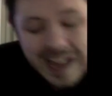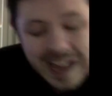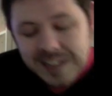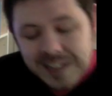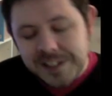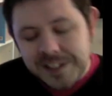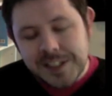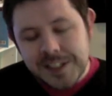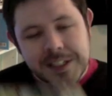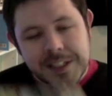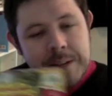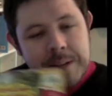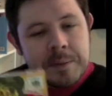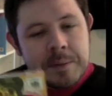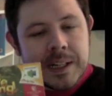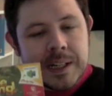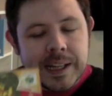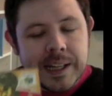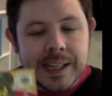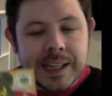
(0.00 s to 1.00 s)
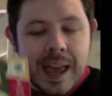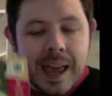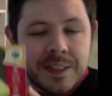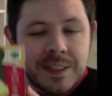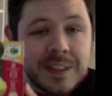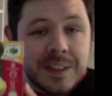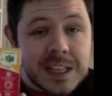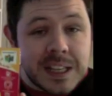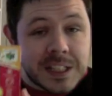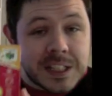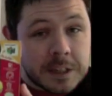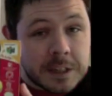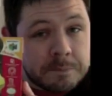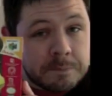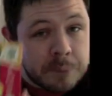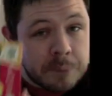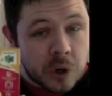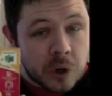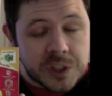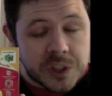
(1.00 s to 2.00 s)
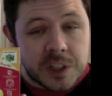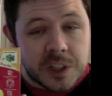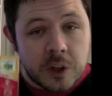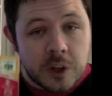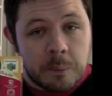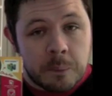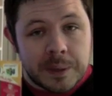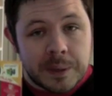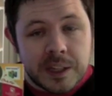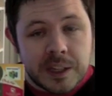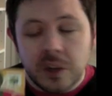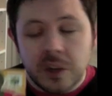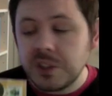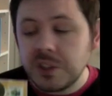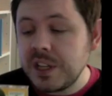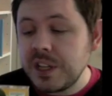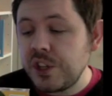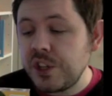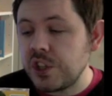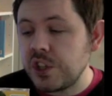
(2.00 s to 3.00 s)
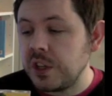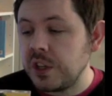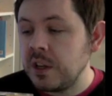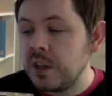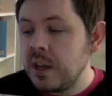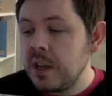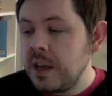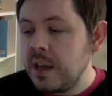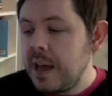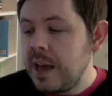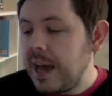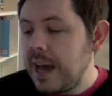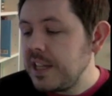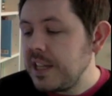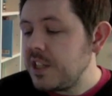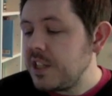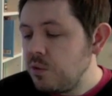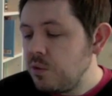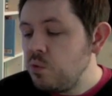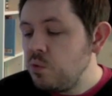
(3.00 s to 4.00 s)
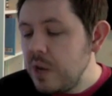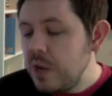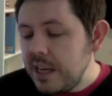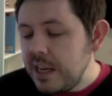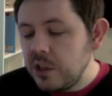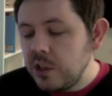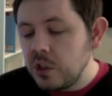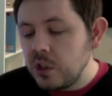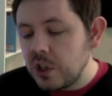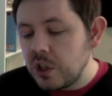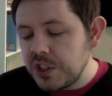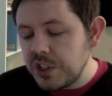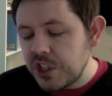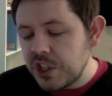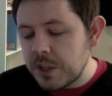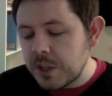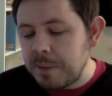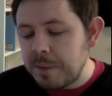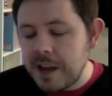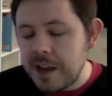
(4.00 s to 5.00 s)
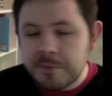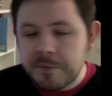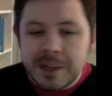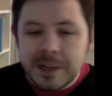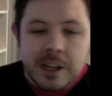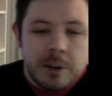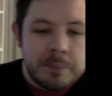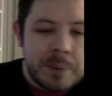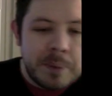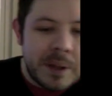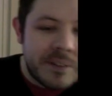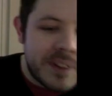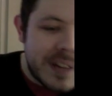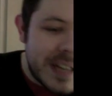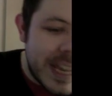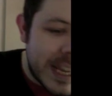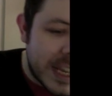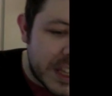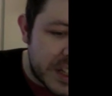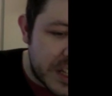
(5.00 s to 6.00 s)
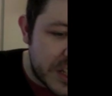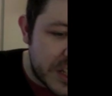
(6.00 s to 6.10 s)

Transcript: And similarly, getting this in boxed and complete condition. And it's in really good condition, apart from a little bit of a nick at the